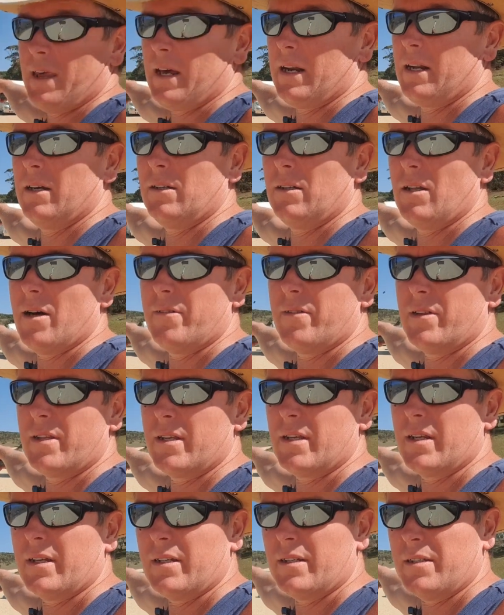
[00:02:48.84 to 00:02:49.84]
that hill over
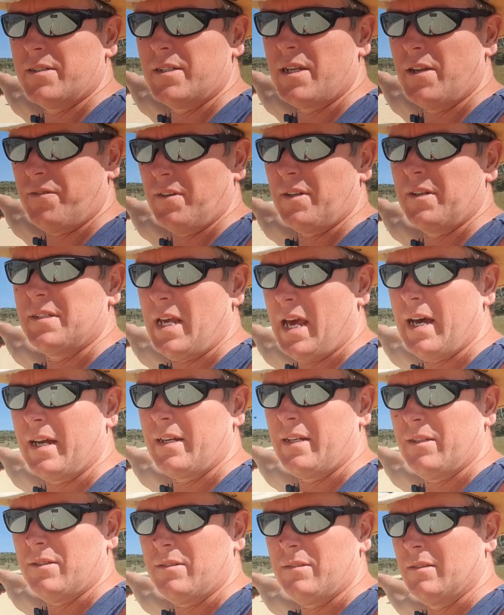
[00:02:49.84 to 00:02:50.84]
there is definitely
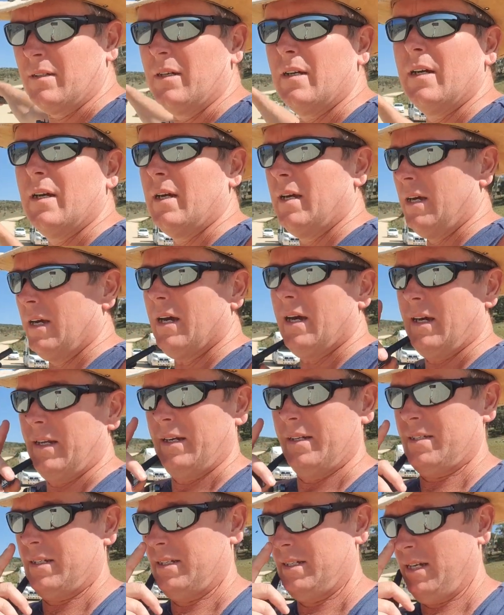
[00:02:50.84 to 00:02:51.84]
downhill.
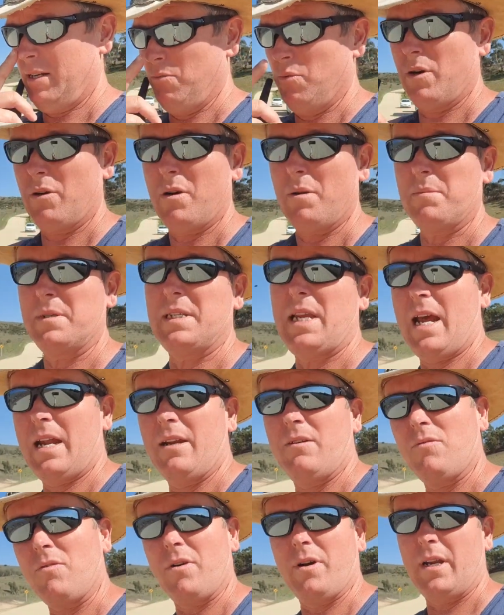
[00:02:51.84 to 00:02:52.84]
And as I said, where I'm
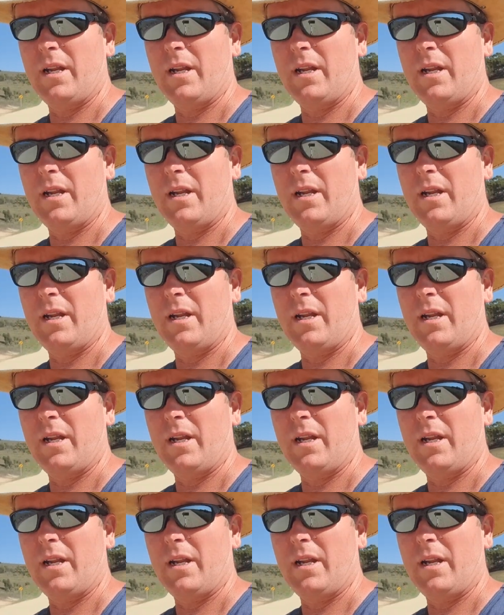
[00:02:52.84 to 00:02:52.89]
standing